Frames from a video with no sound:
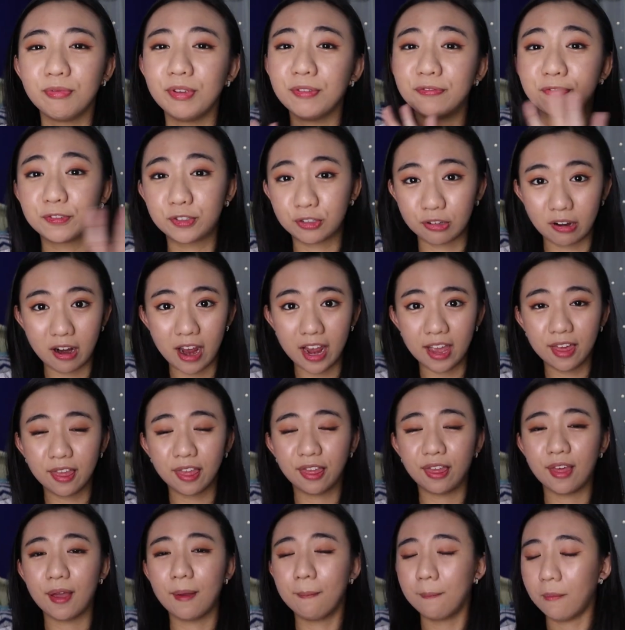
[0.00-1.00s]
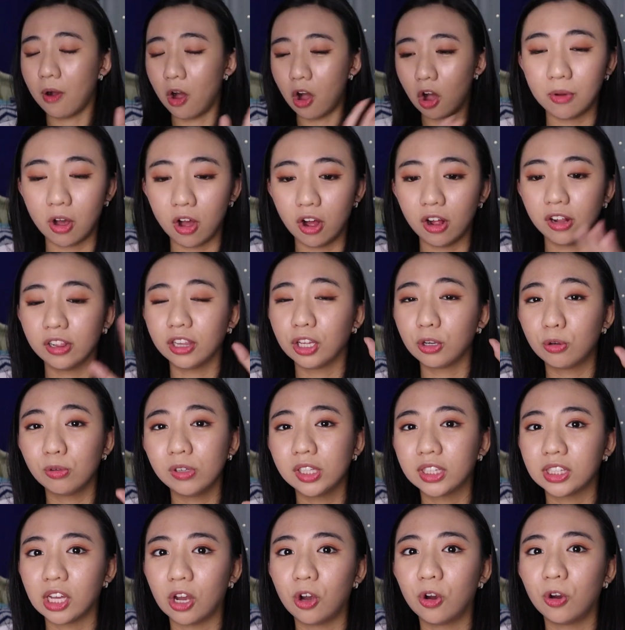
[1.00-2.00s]
We've tried them all.
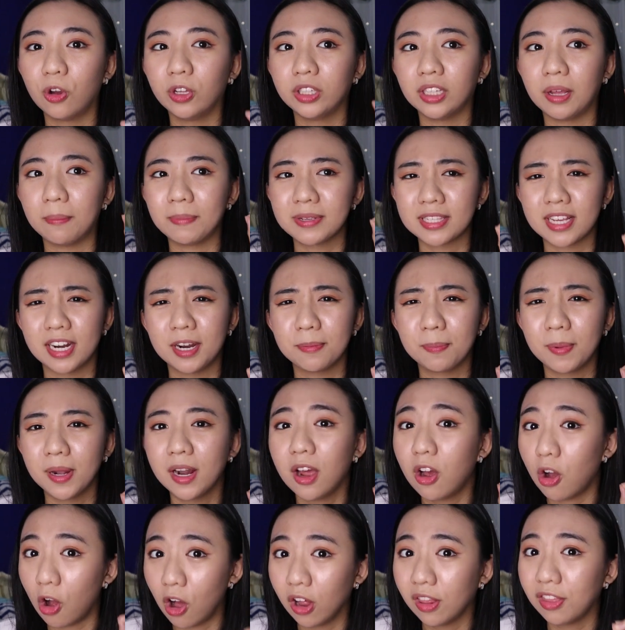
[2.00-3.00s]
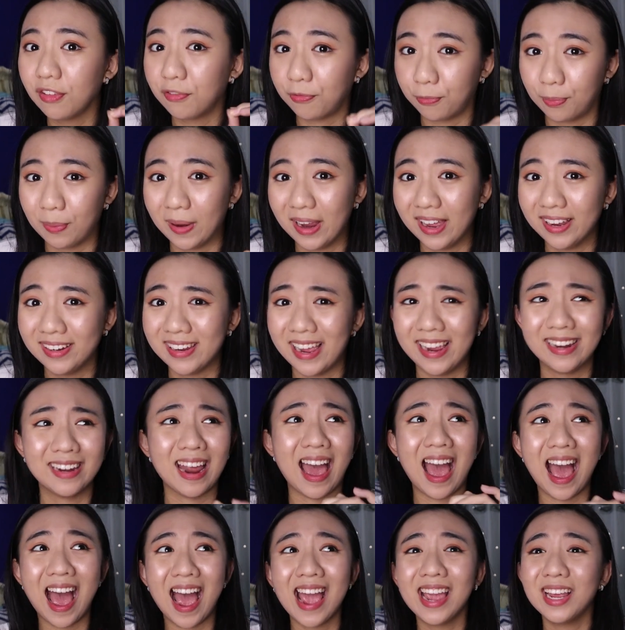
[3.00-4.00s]
Nagulat ako na masarap pa ng olive bread,
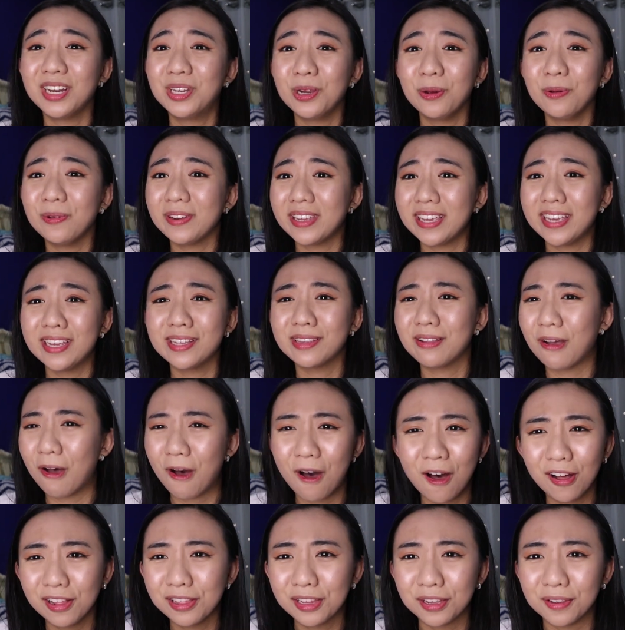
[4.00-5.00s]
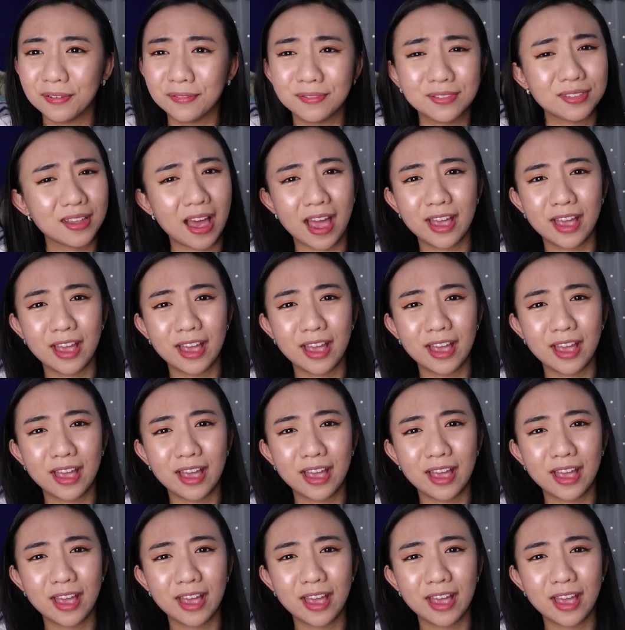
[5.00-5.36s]
and I don't eat olives.